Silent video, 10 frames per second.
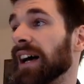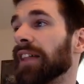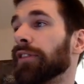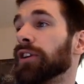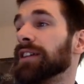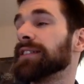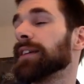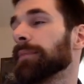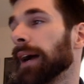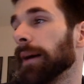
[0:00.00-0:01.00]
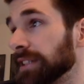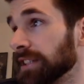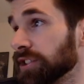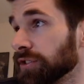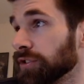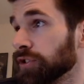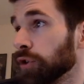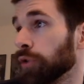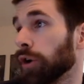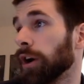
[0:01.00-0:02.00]
There is some competition.
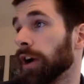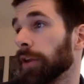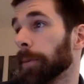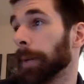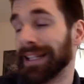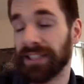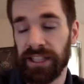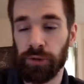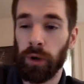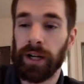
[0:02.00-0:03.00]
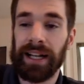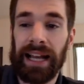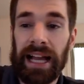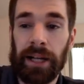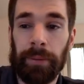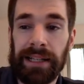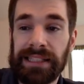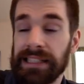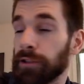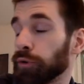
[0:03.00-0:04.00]
So there are other projects working on high
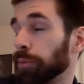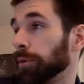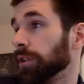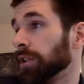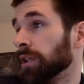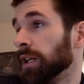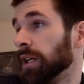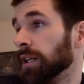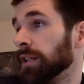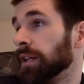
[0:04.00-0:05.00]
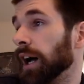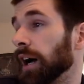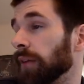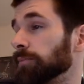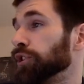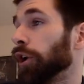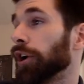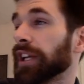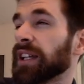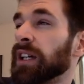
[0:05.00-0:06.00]
capacity throughput.
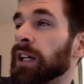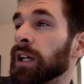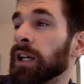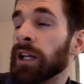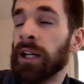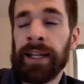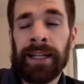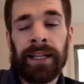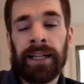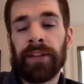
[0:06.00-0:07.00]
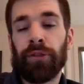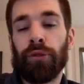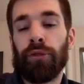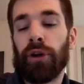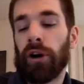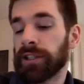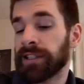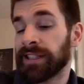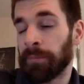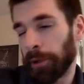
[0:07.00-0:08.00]
Sharding. There are
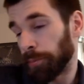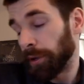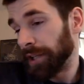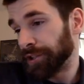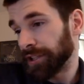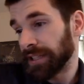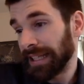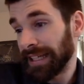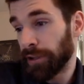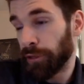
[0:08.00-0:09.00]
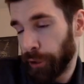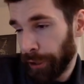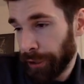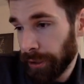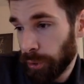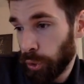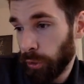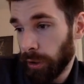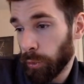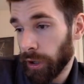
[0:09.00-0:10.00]
some other projects like Ethereum who
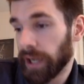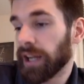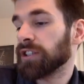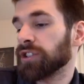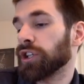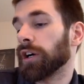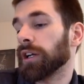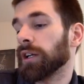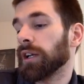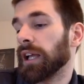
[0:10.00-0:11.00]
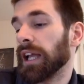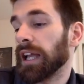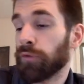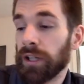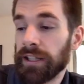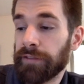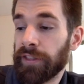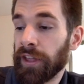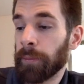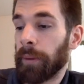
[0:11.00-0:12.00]
are working on sharding. And really, if you
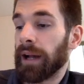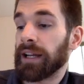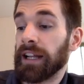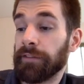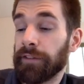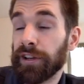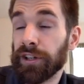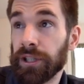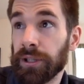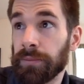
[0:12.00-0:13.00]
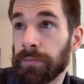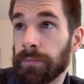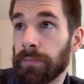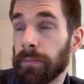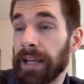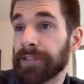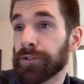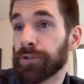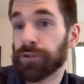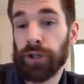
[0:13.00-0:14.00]
think about it, if Ethereum
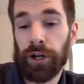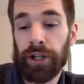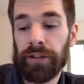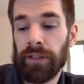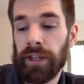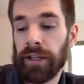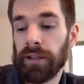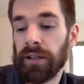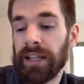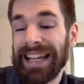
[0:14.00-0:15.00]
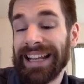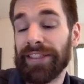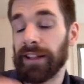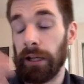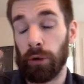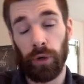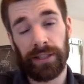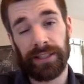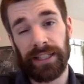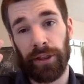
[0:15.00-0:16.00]
masters sharding, then anything that
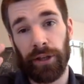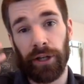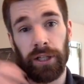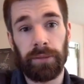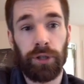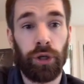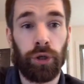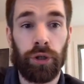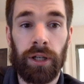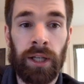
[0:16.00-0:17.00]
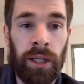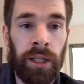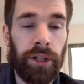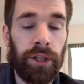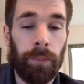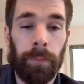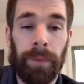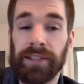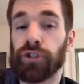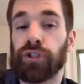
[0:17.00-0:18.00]
runs on Ethereum could,
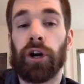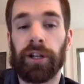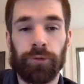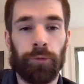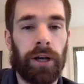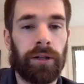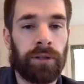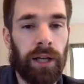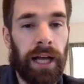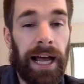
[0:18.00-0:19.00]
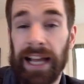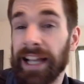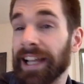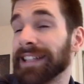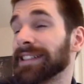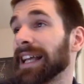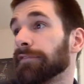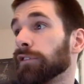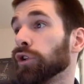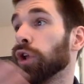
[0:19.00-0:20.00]
master sharding as well. It's kind
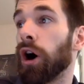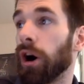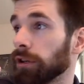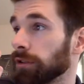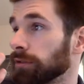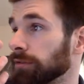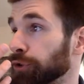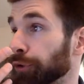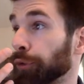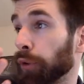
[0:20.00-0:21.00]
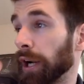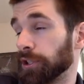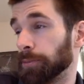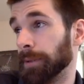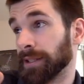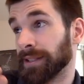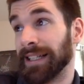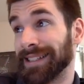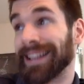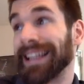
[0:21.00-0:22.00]
of a long stretch because
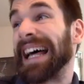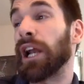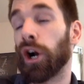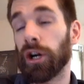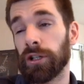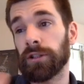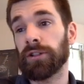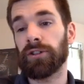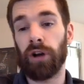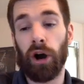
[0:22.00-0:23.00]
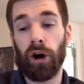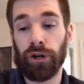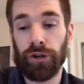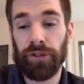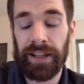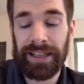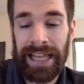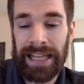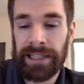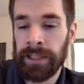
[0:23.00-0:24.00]
it's a lot harder than
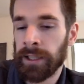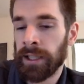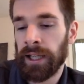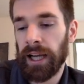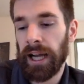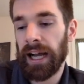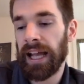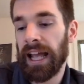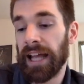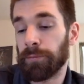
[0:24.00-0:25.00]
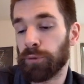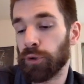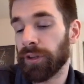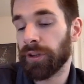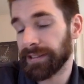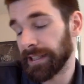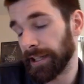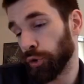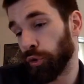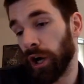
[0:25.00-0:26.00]
that. And doing things
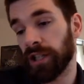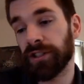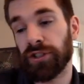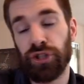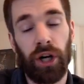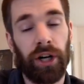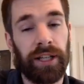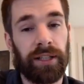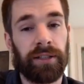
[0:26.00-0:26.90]
like cross-sharding